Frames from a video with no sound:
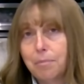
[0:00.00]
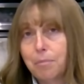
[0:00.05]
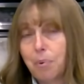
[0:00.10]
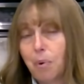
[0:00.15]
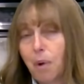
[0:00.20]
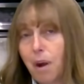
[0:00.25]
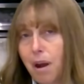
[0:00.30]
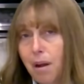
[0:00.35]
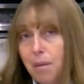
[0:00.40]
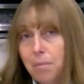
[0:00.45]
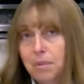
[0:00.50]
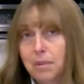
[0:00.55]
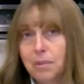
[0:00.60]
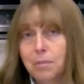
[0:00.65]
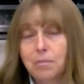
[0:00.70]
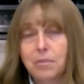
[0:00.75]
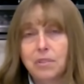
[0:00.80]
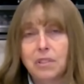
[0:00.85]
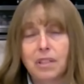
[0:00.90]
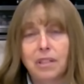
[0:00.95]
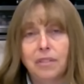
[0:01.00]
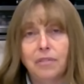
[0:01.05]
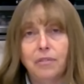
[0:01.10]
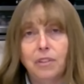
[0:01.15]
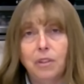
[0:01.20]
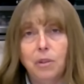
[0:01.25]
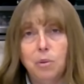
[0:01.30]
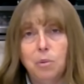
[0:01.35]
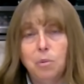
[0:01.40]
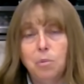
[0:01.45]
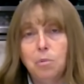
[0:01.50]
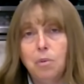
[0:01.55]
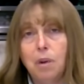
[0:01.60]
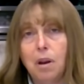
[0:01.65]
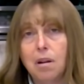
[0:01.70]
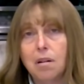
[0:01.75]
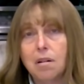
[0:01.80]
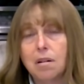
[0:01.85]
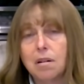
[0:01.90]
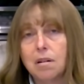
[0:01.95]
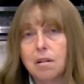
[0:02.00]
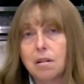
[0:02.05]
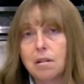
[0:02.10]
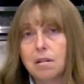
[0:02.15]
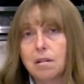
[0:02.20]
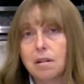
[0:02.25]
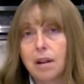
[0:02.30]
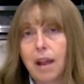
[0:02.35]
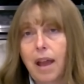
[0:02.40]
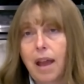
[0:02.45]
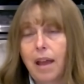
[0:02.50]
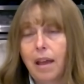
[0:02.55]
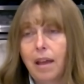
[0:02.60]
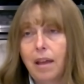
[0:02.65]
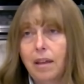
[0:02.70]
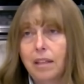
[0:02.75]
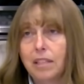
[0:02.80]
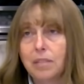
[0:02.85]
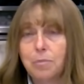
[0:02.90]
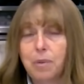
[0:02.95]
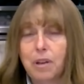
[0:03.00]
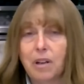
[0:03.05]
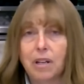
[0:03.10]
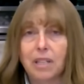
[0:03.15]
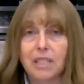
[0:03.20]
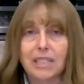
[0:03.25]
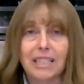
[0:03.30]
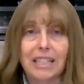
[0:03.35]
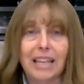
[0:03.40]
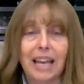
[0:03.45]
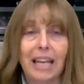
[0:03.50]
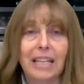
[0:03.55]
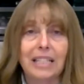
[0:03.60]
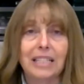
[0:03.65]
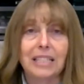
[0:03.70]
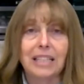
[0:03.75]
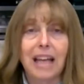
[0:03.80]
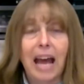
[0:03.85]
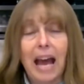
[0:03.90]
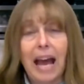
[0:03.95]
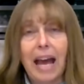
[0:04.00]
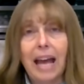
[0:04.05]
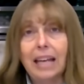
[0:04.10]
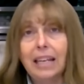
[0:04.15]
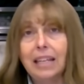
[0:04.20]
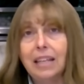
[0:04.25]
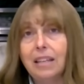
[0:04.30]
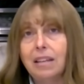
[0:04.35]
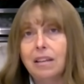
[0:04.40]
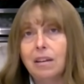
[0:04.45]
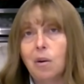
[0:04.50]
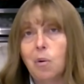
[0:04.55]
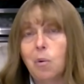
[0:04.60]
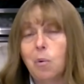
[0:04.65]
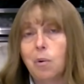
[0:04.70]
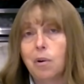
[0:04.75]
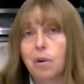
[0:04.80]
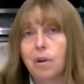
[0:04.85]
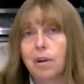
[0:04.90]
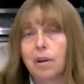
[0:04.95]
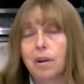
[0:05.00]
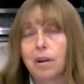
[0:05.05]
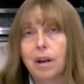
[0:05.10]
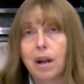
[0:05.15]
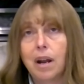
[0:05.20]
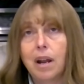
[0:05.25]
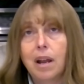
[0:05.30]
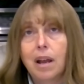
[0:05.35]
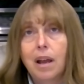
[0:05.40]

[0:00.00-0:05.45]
problems, if you are experiencing anxiety, or